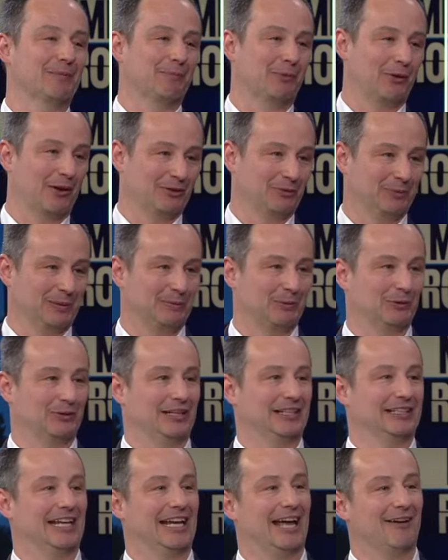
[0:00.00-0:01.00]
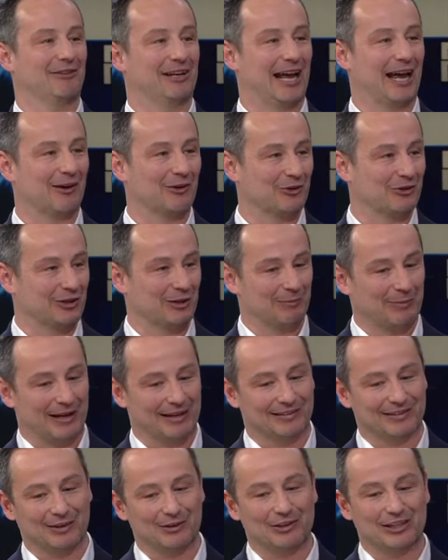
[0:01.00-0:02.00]
plus people think they have an allergy to
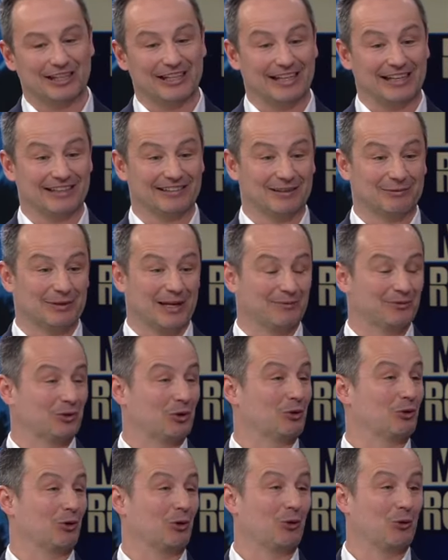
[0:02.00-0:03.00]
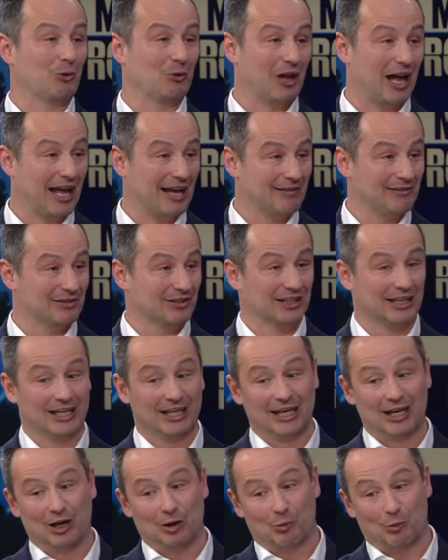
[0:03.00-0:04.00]
penicillin, and they sometimes go their whole lives
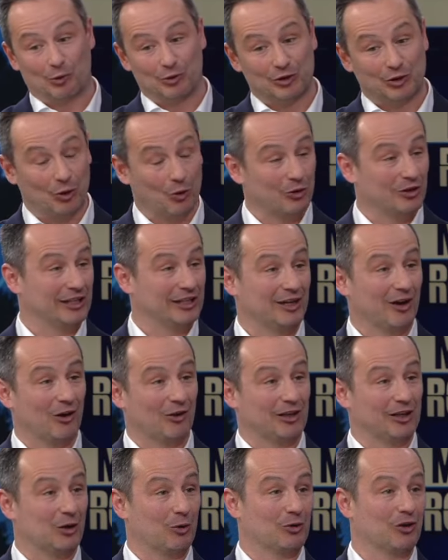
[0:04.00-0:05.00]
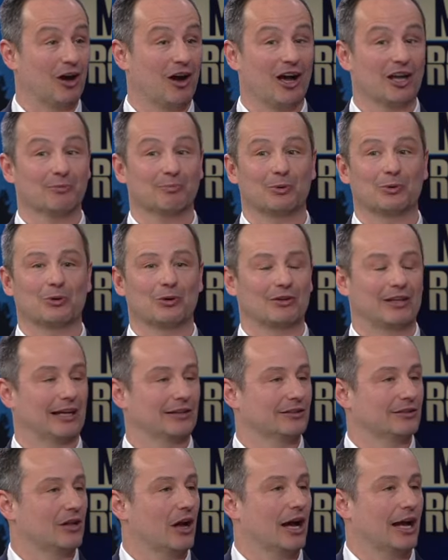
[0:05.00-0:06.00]
where you go to ER, they go to the hospital,
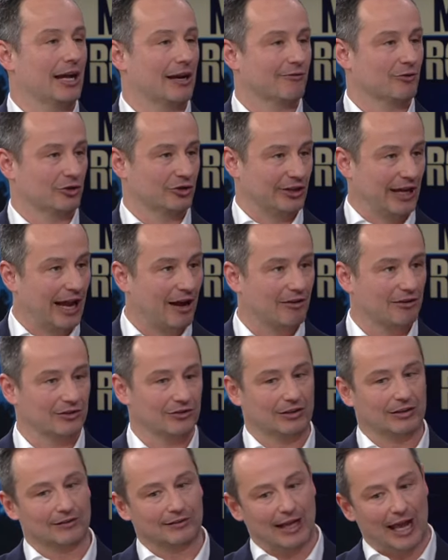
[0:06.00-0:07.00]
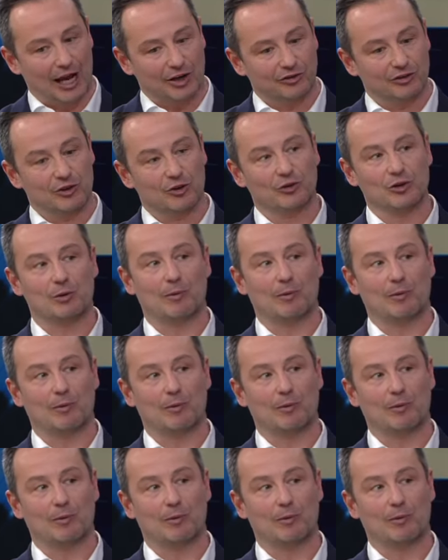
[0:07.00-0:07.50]
that's not ever challenged. And it's actually only